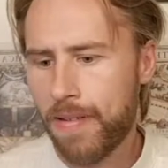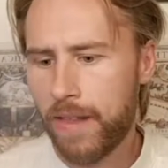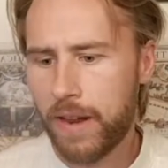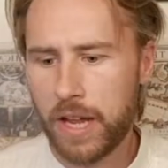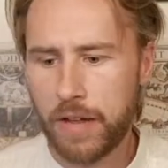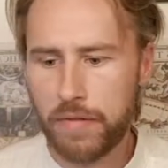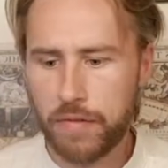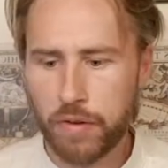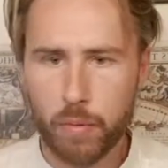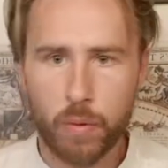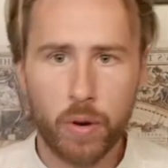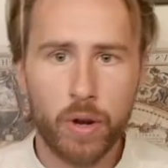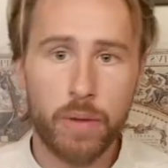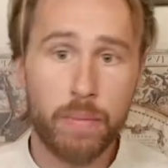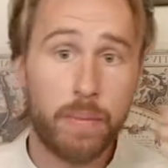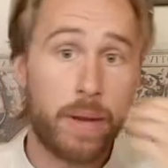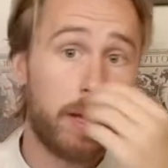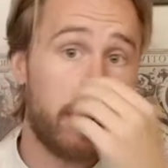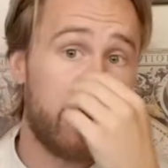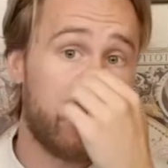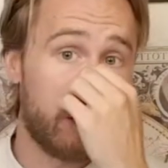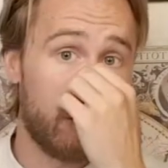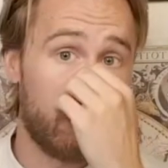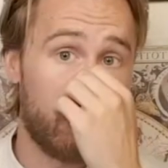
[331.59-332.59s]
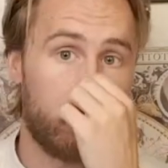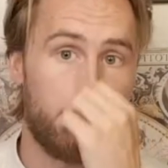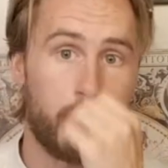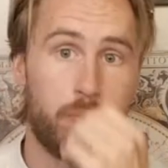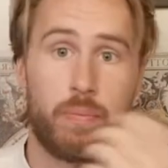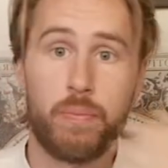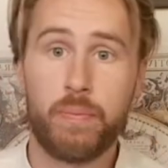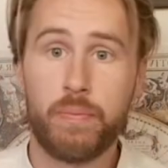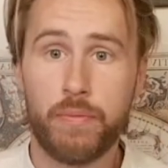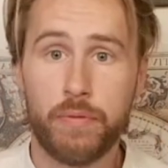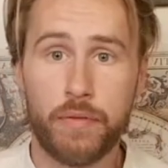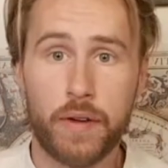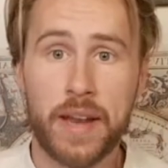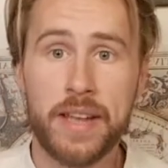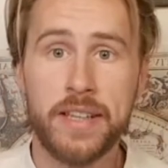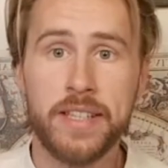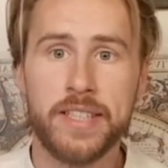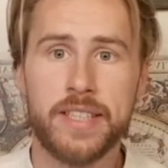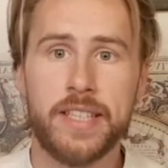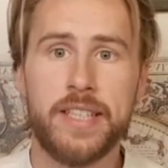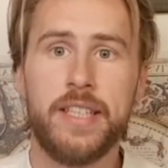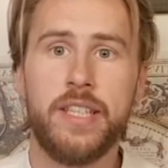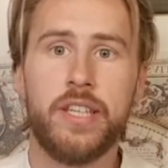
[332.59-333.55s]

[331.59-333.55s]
if you want to make it look fancy,